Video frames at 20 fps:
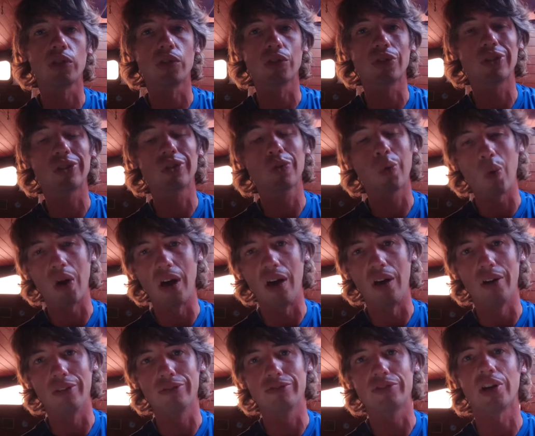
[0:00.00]
volt to
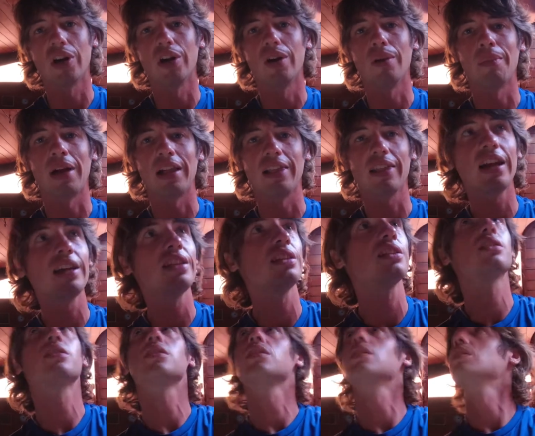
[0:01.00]
12 for all my
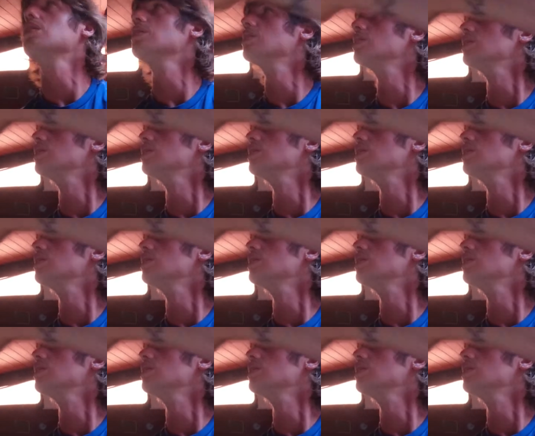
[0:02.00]
lights